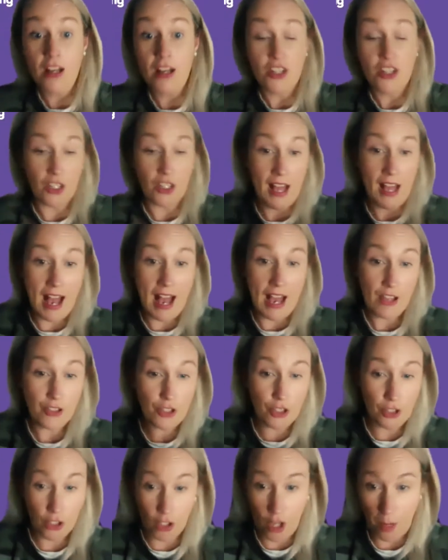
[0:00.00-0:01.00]
She'll ask
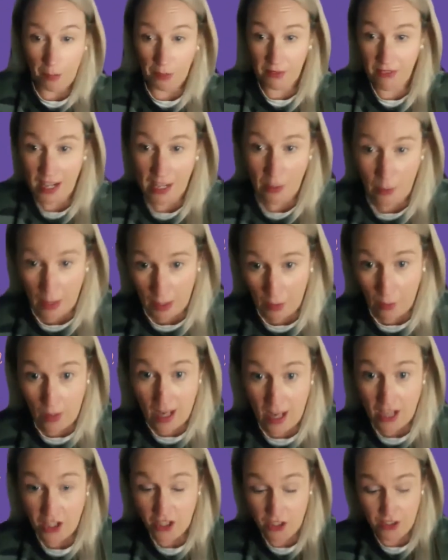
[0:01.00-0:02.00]
you a couple of very quick
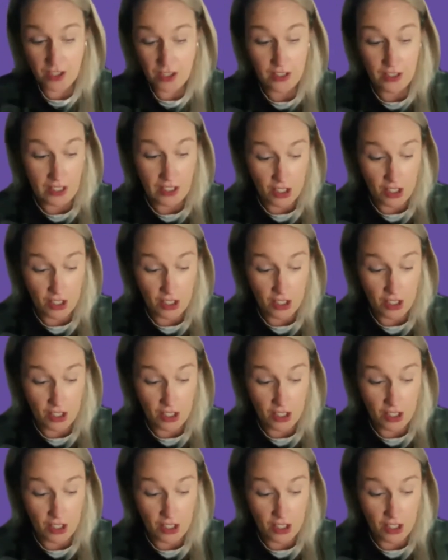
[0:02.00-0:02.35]
questions that